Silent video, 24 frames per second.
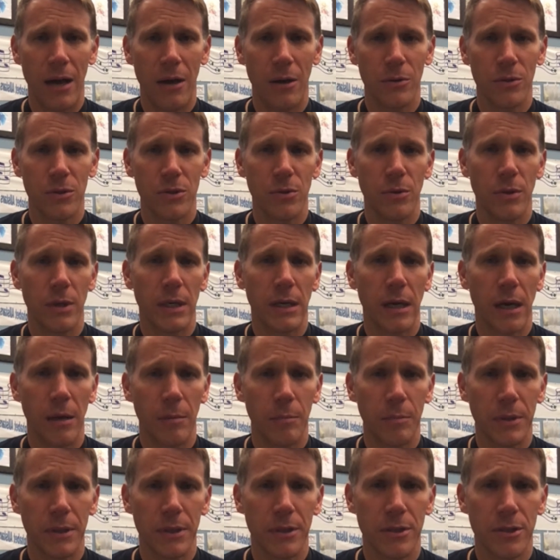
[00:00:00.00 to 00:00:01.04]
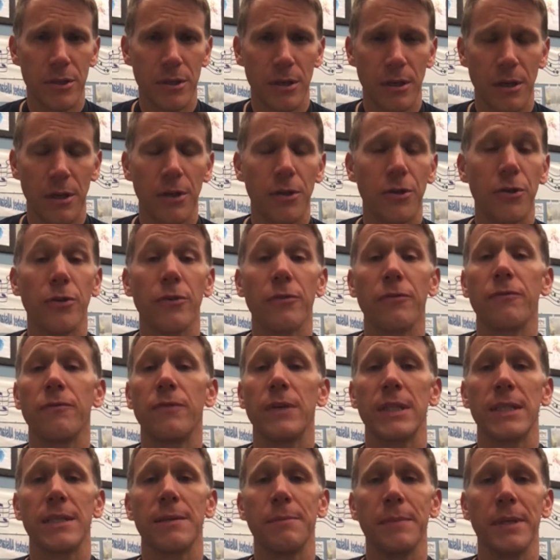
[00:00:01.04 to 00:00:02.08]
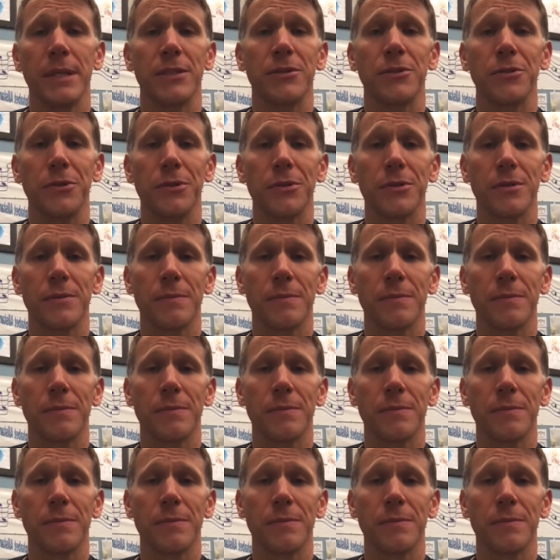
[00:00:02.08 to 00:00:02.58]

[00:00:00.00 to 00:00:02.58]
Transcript: to accomplish your fundamentals